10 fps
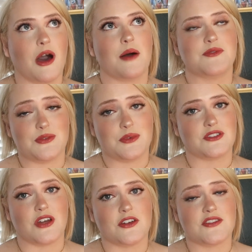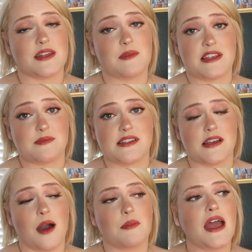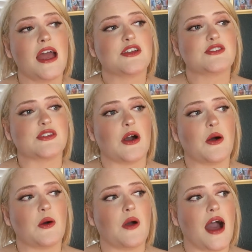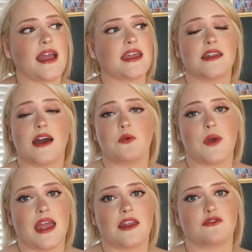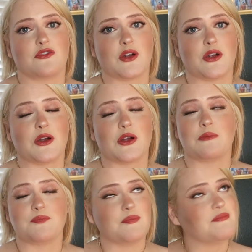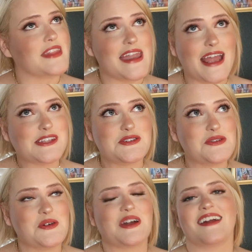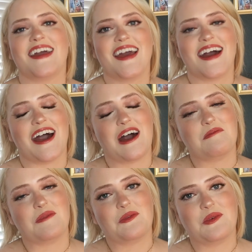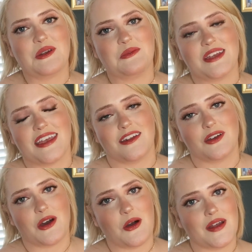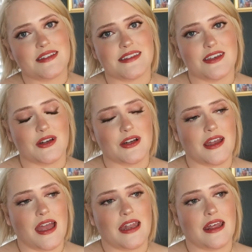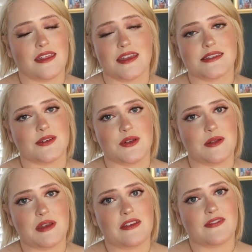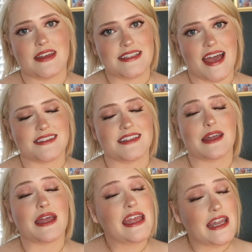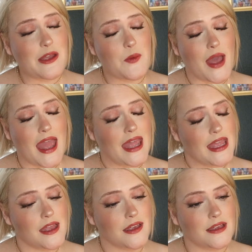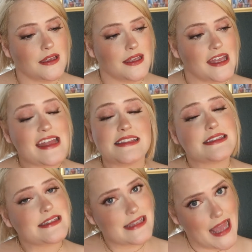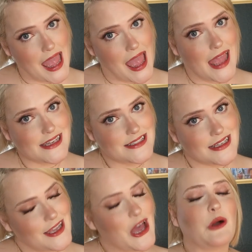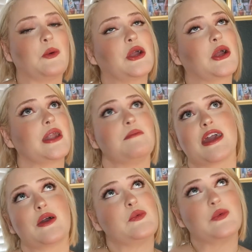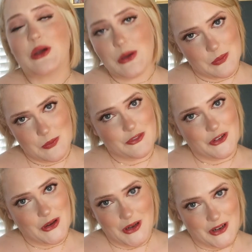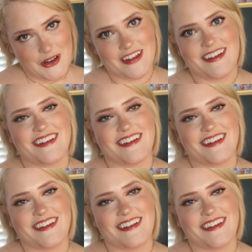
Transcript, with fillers: moms doing it with their daughters and it makes me sob. So I cannot wait for the next tour um, when we can go and see her and I think it's going to be fantastic. Anyway, Instead, we are gonna make a room for her.